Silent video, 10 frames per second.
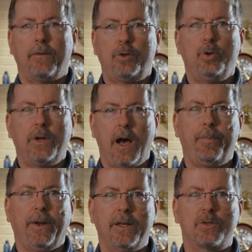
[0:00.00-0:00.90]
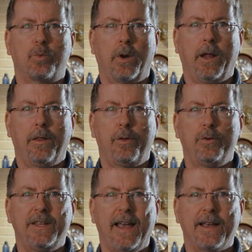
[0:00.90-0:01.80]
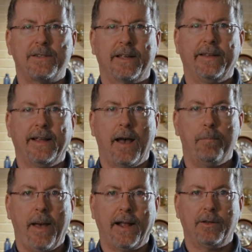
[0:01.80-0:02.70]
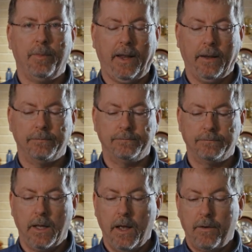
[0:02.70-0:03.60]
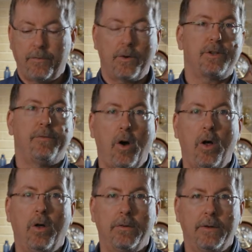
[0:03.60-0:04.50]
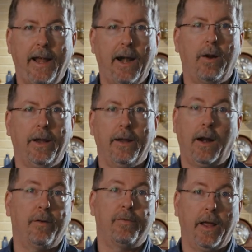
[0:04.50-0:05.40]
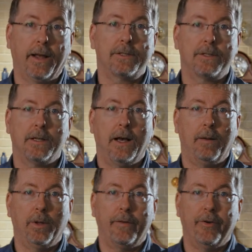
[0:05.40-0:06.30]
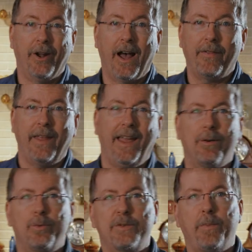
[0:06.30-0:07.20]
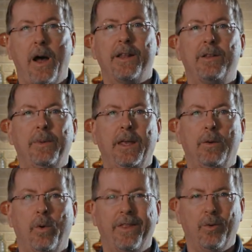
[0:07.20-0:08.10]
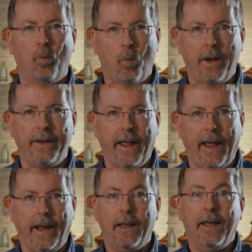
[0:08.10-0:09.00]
two companies enthusiastically got back to me. First of all, Aeroflex. Believe it or not, they responded to me within 1 day.